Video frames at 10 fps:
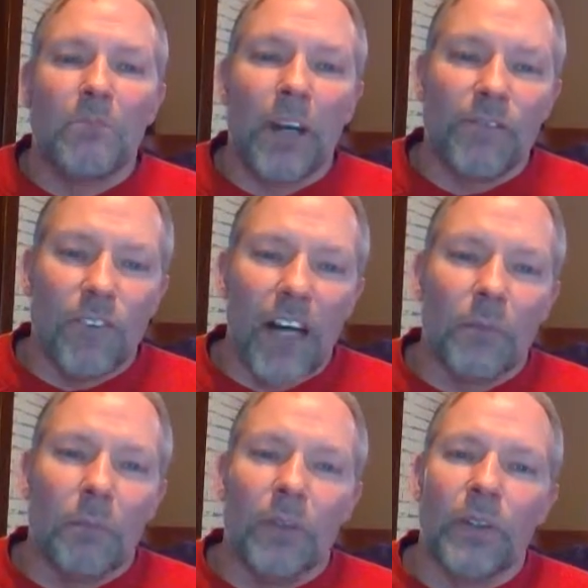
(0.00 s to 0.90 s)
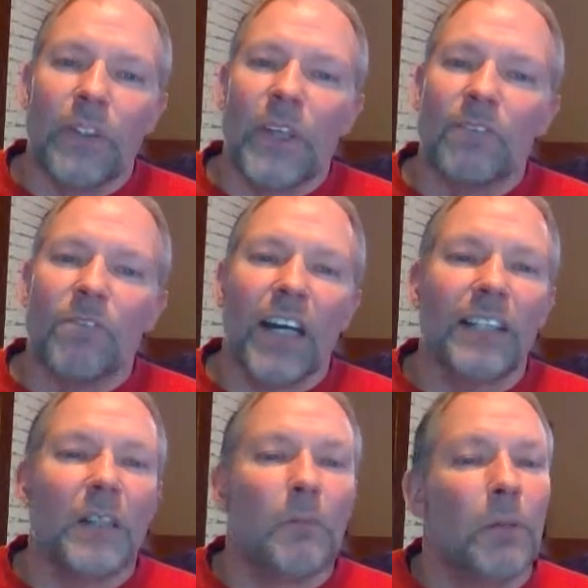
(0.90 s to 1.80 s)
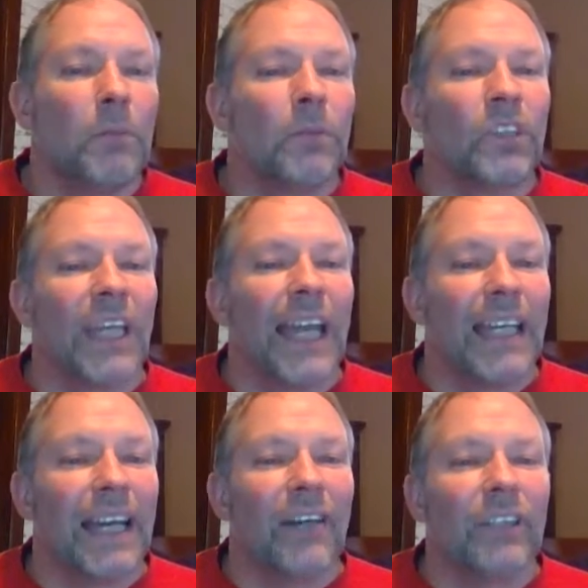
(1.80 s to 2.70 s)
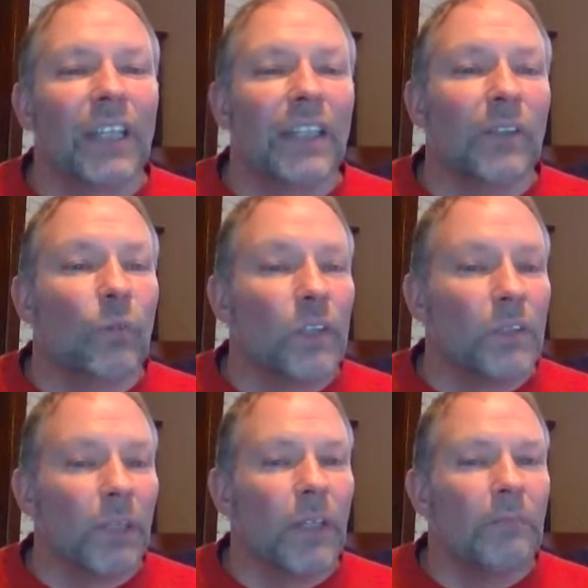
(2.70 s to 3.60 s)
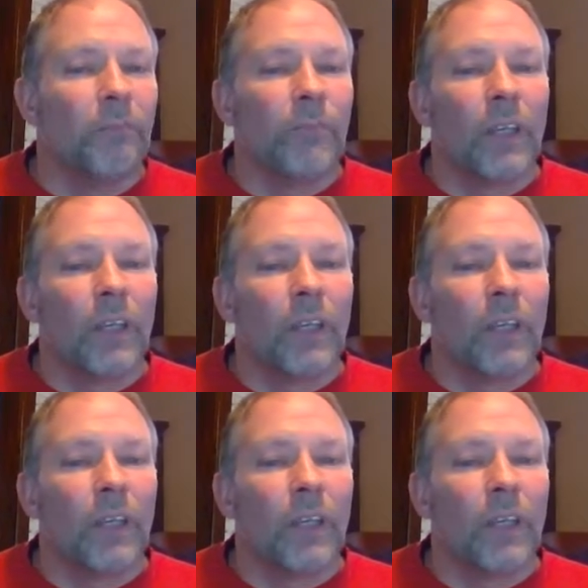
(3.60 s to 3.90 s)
My Firebird and finding people to hang out in it with me.